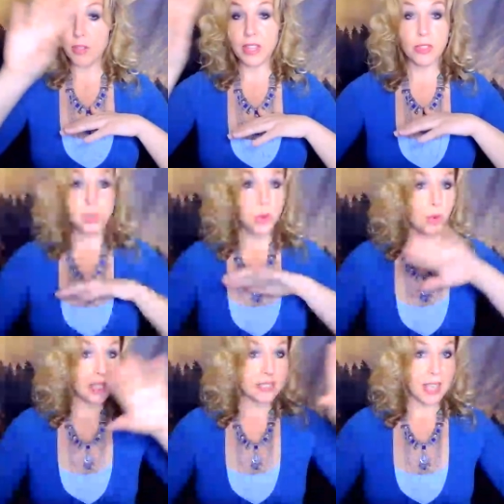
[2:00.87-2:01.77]
all the other
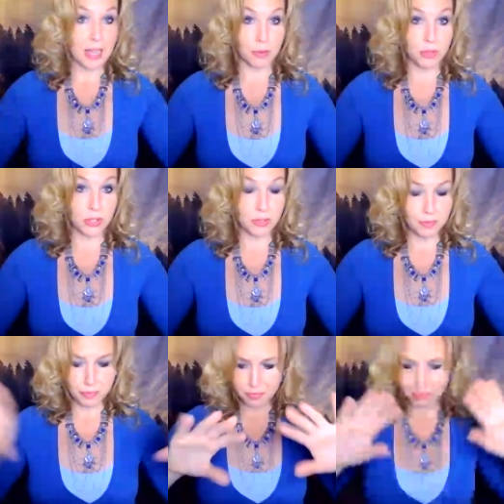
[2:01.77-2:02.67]
noise out.
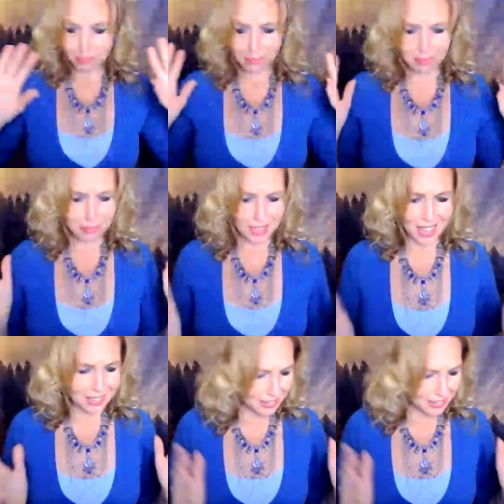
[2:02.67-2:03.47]
I